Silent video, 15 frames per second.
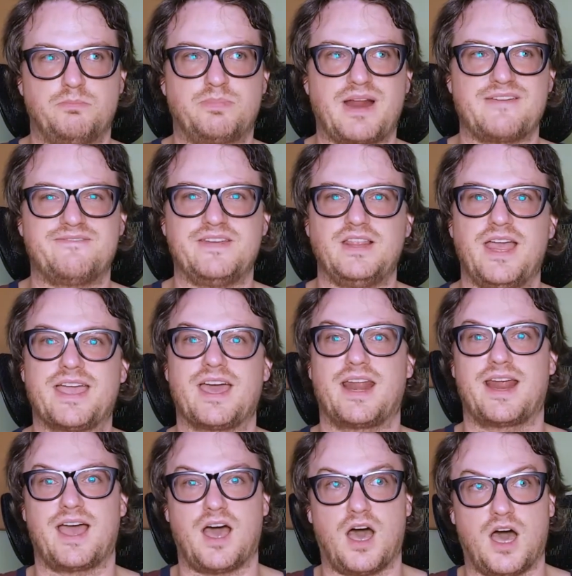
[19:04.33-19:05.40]
but I feel like
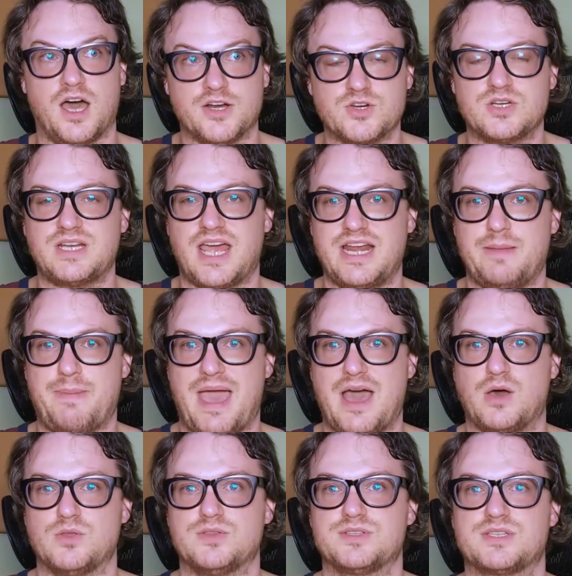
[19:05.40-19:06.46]
at 190
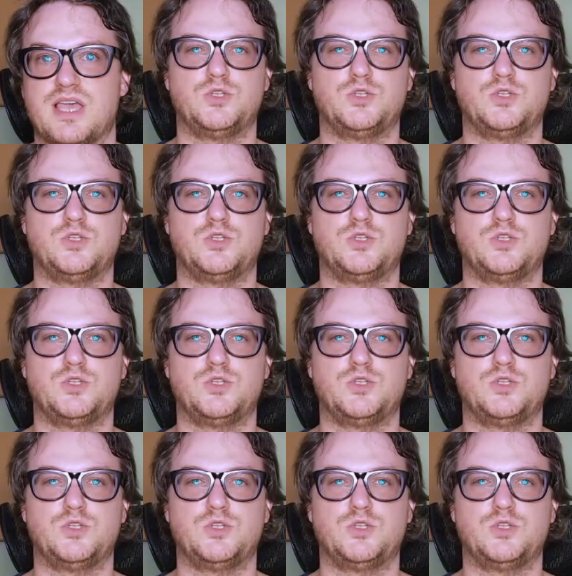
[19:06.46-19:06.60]
pounds,